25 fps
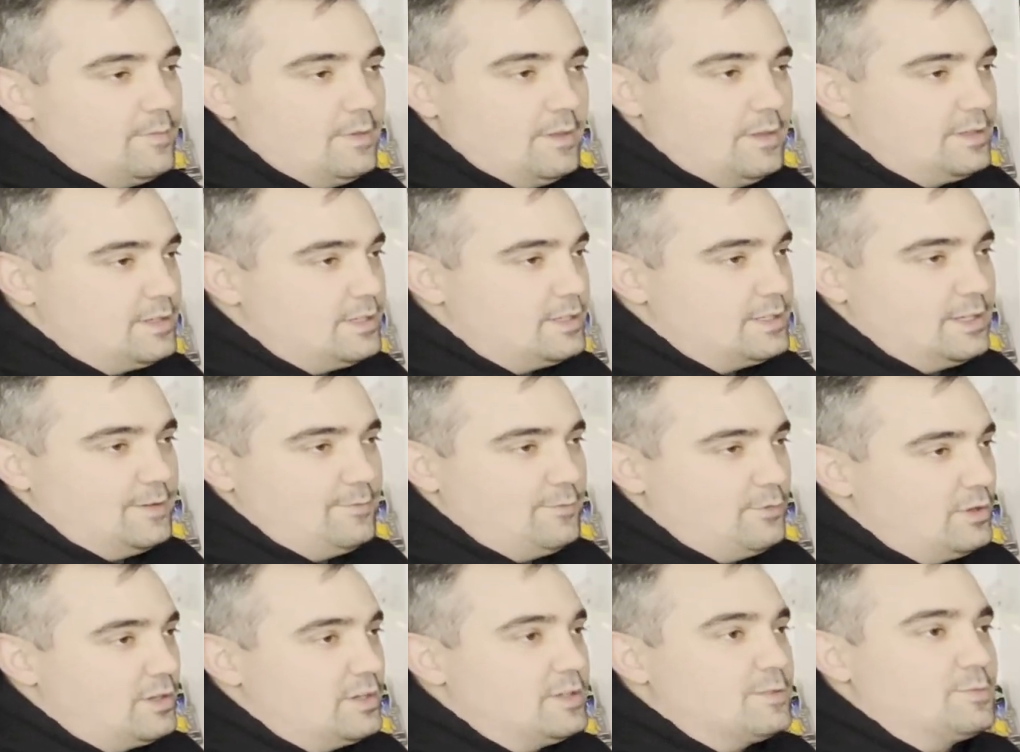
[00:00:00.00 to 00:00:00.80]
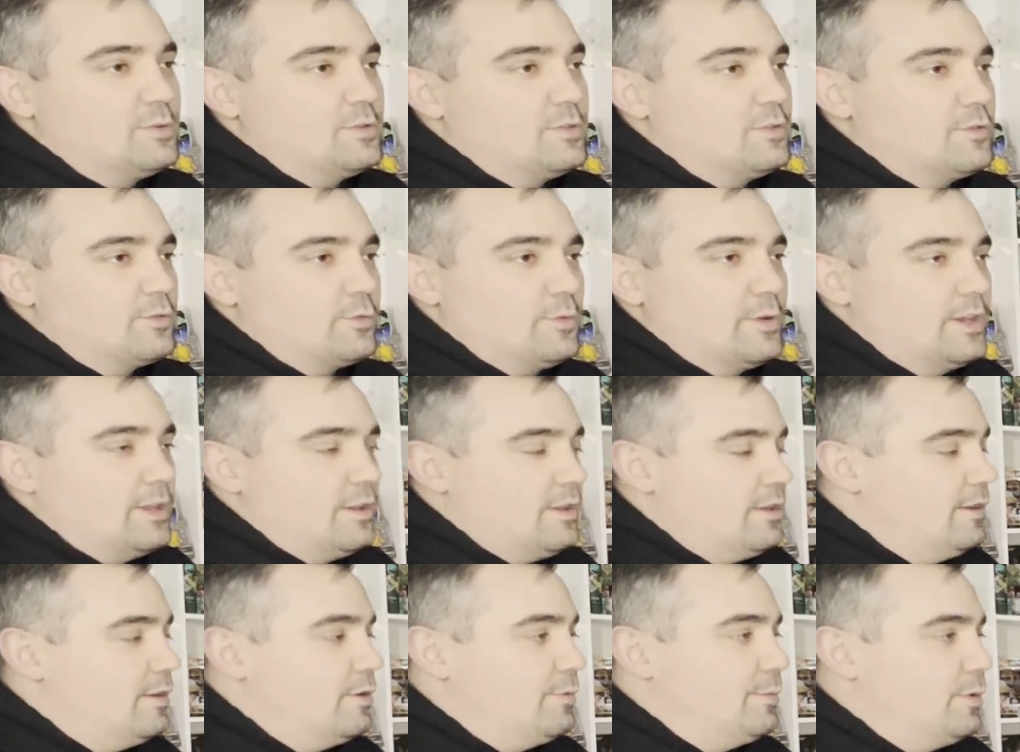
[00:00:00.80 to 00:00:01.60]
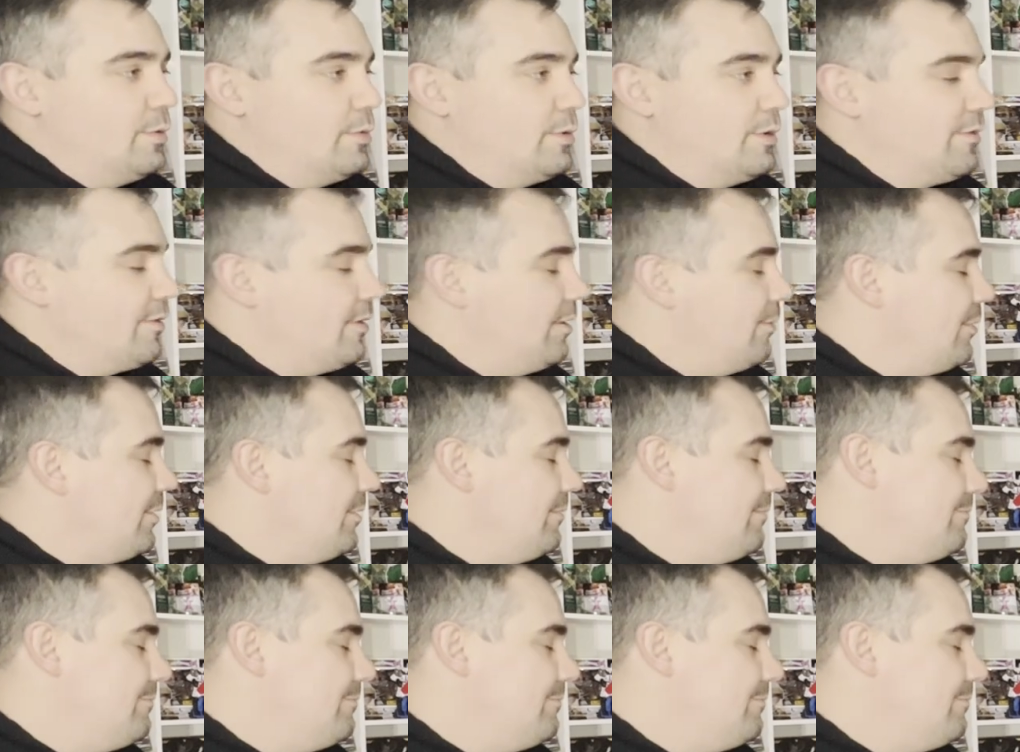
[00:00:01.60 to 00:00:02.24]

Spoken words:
If you can just put those away, that'll be worth something.